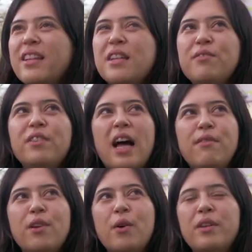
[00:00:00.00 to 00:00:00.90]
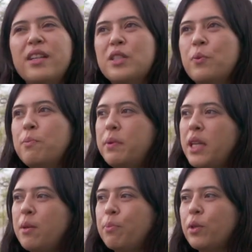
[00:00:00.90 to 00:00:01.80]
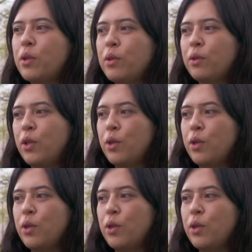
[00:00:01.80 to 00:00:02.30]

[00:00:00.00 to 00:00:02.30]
think of live coding as when people